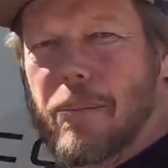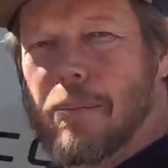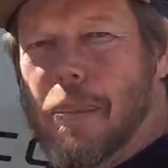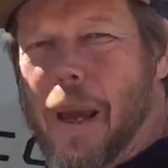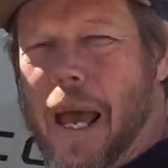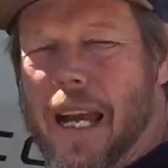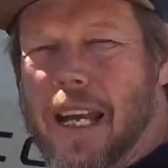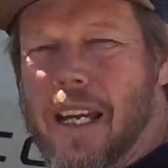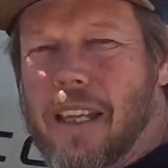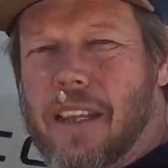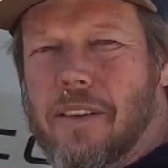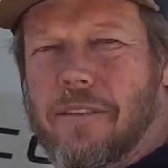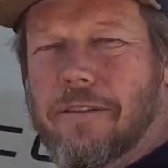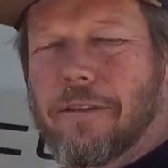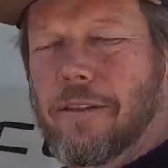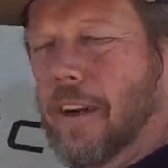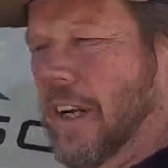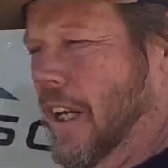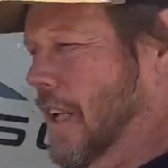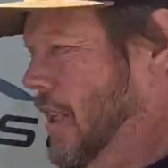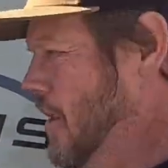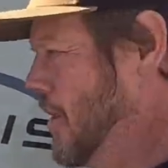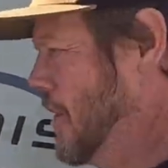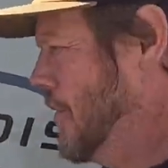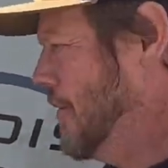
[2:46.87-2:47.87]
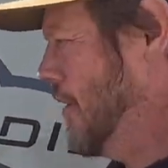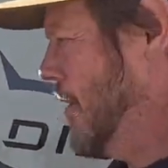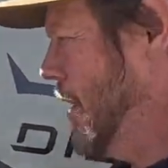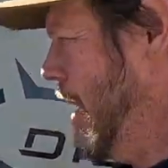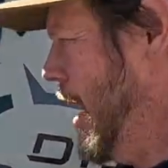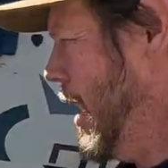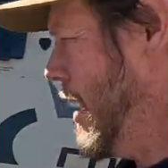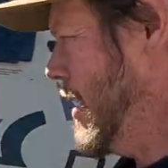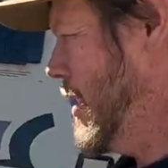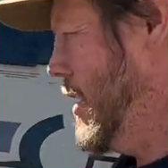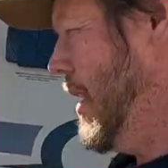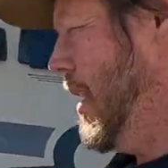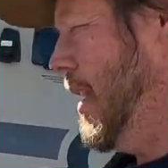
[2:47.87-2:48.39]
the back of the fridge for
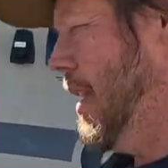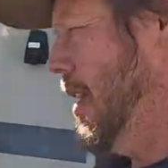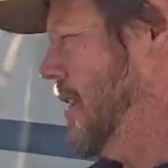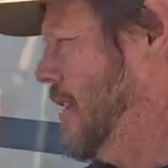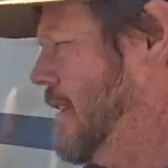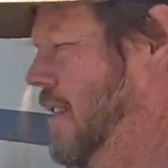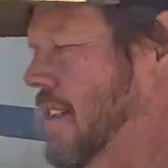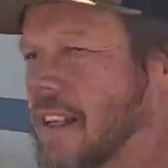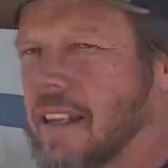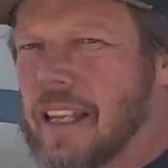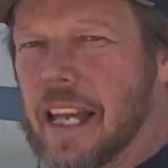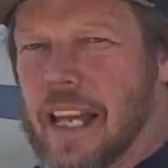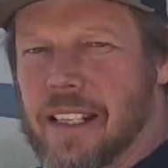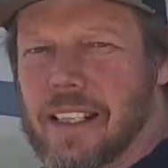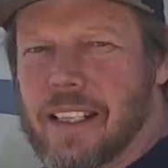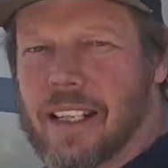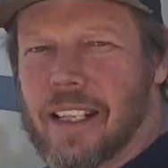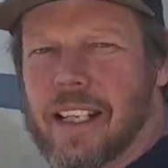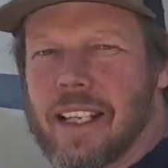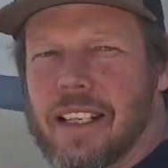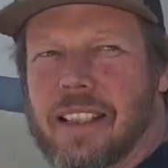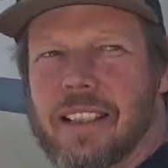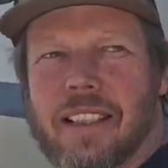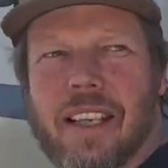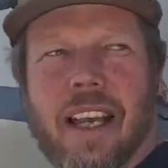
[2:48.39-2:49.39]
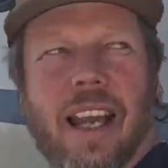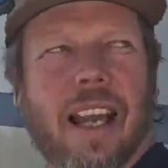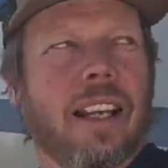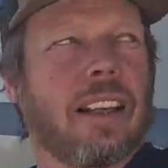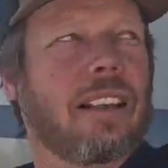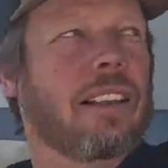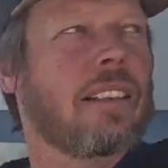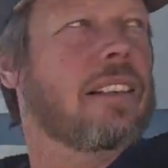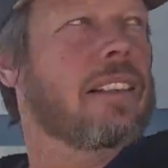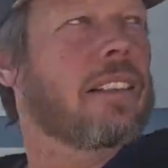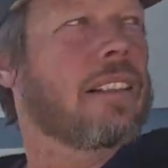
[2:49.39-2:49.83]
access, and that's your cassette.